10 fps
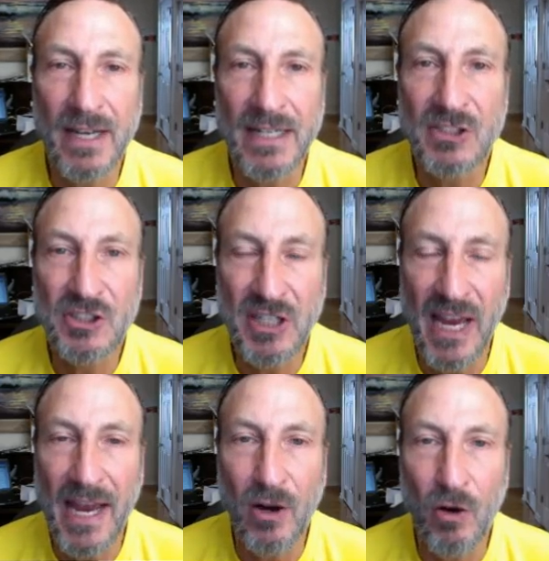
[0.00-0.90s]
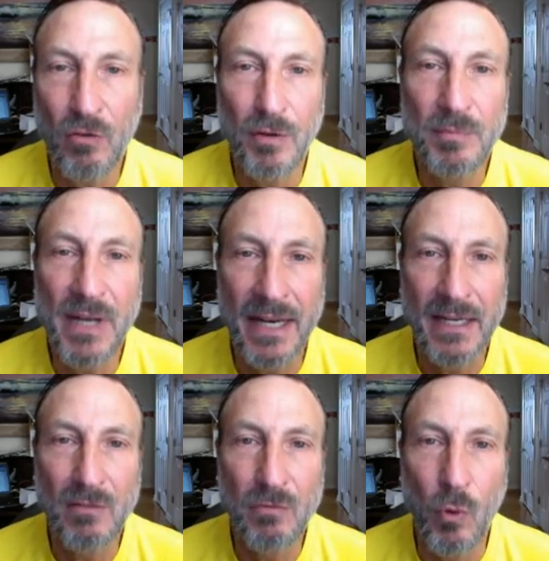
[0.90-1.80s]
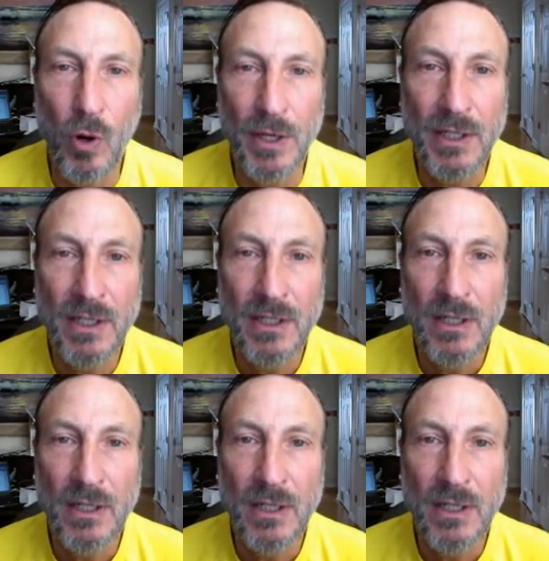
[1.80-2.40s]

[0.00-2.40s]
a scale from -1